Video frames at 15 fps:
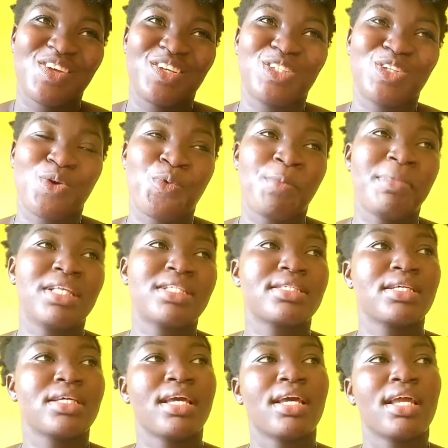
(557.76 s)
you know, we meet
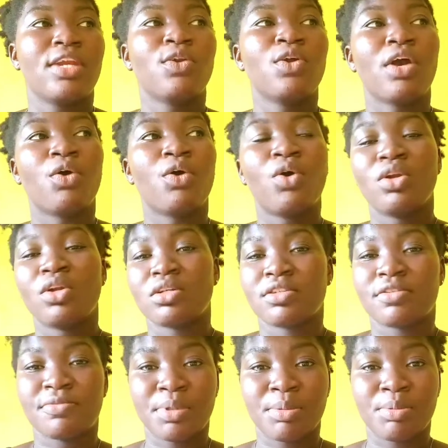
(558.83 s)
a whole lot
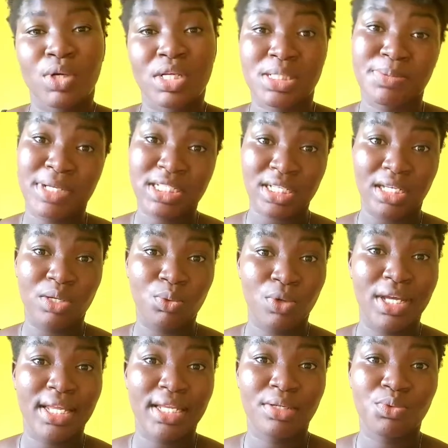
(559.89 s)
of people, especially
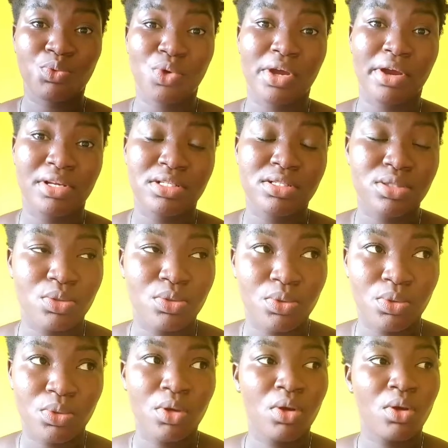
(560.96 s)
when we are in
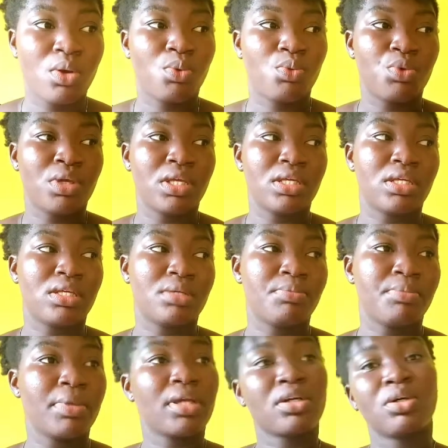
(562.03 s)
school. We
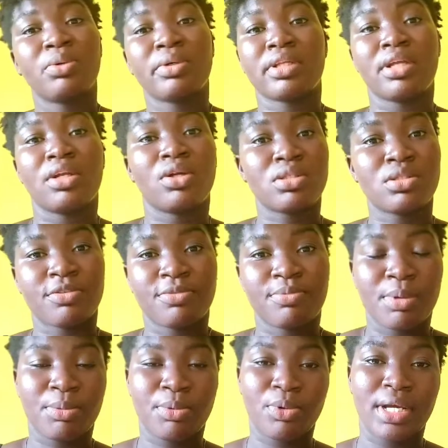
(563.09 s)
mingle with a lot of
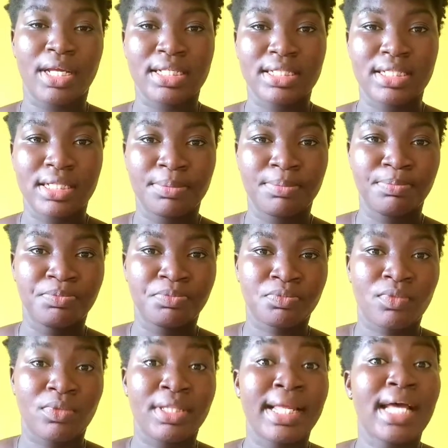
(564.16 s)
people, and
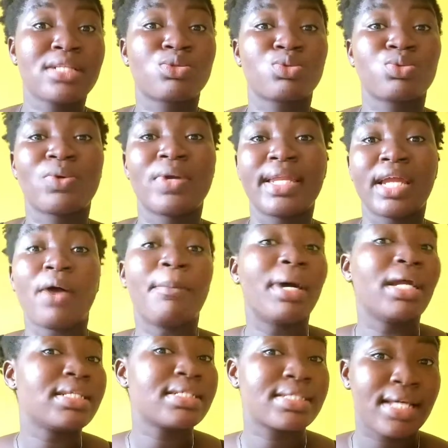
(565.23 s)
that's when our
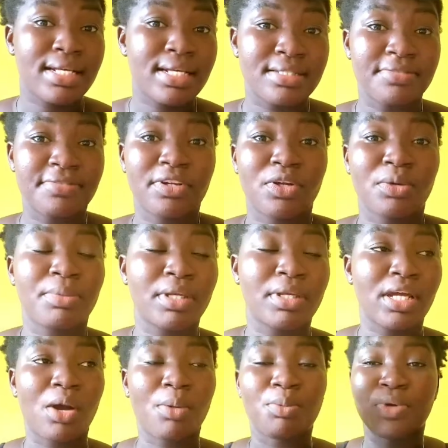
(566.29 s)
body starts developing,
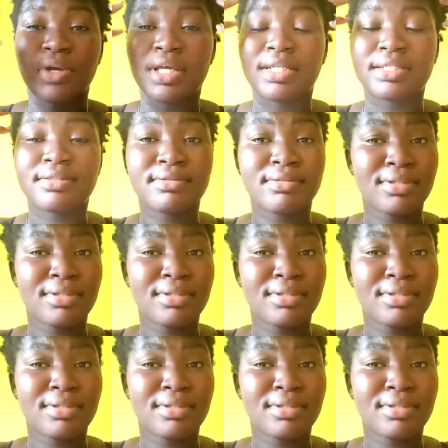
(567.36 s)
our brain